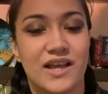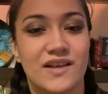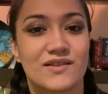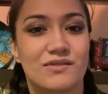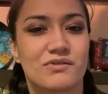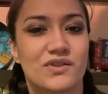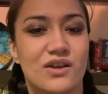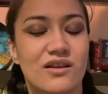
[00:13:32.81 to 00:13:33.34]

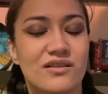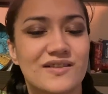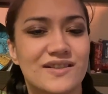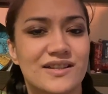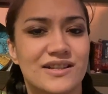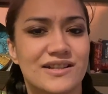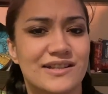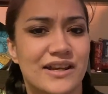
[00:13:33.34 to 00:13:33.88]
So as long as
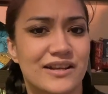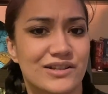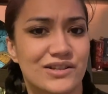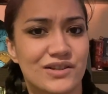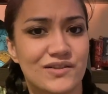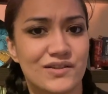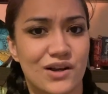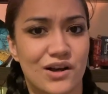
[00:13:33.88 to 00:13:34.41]
the
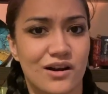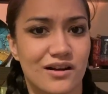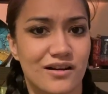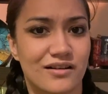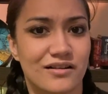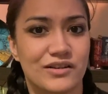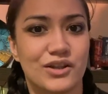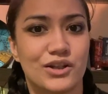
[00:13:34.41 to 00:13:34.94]
intentions
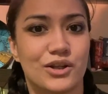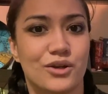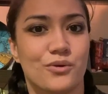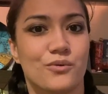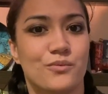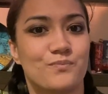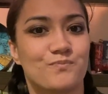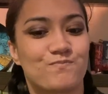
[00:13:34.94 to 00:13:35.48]
are, you
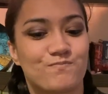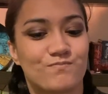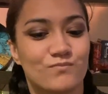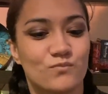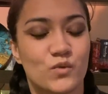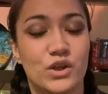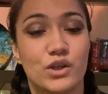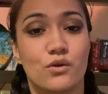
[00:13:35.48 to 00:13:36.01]
know,
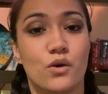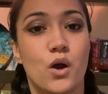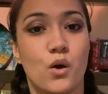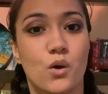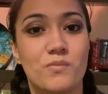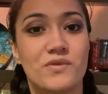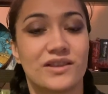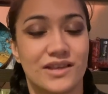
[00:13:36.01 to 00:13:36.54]
what you
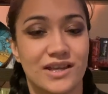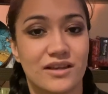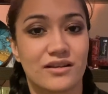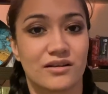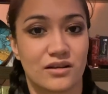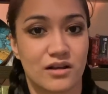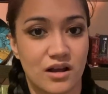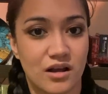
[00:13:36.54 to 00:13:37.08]
hope that they can
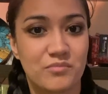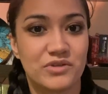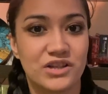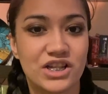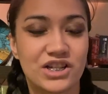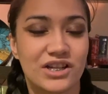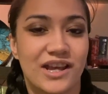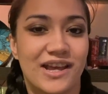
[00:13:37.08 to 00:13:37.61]

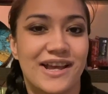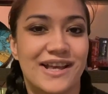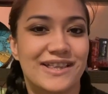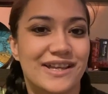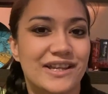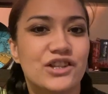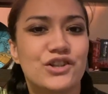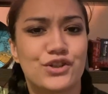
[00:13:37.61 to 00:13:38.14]
accomplish,
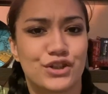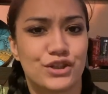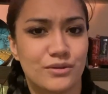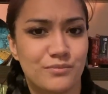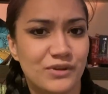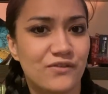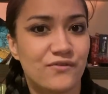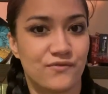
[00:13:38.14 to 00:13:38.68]
then you should
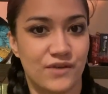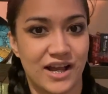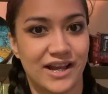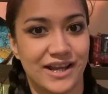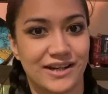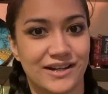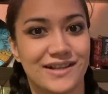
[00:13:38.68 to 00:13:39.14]
be fine.